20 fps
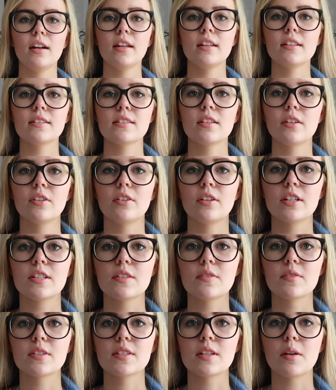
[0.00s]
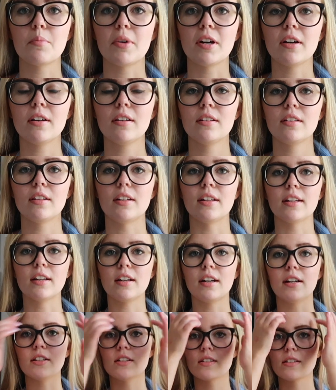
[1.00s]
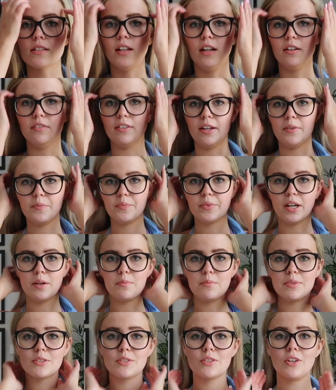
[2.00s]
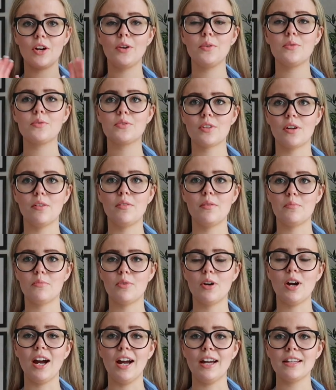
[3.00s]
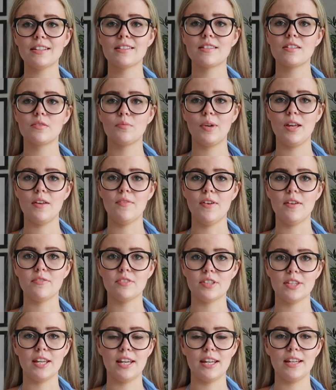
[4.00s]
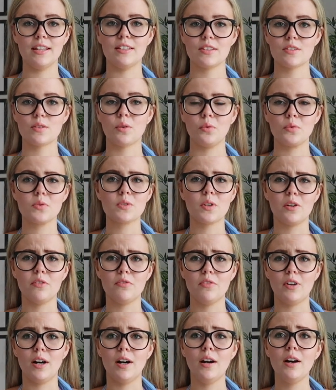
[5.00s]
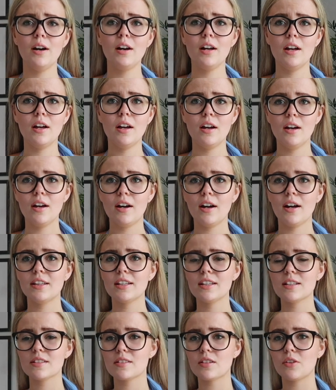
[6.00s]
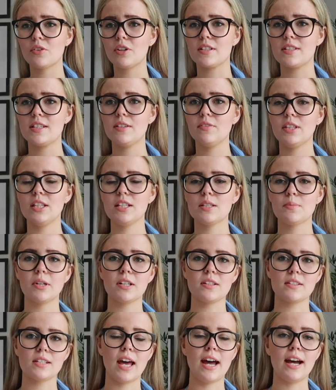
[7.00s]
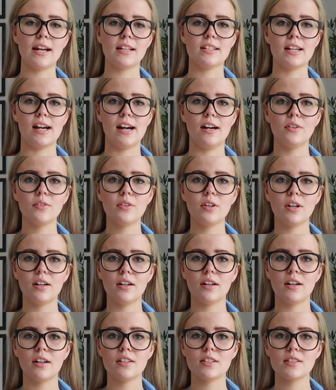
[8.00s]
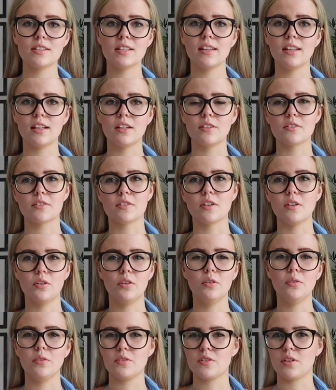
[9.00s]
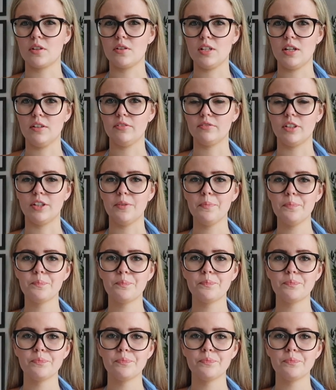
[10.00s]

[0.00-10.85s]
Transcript: it's so nice with summer like I just love it I'm so so impressed with everything in the school so far I think it's so nice even these parts that hang down I just think they look so cool and so different